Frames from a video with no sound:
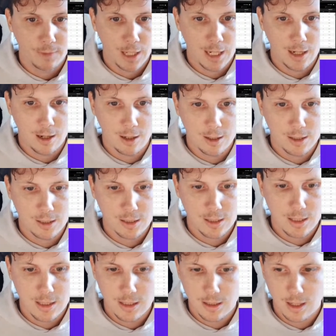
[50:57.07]
And
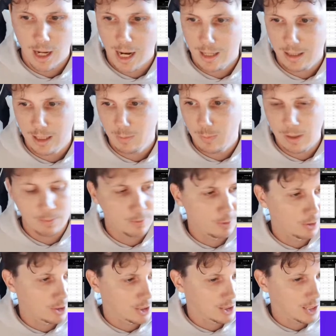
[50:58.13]
honestly, I think people
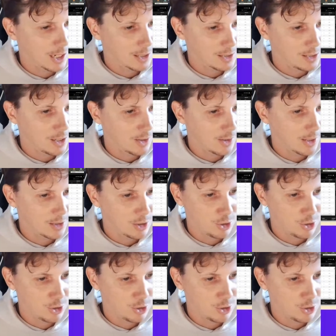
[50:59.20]
are just guessing on that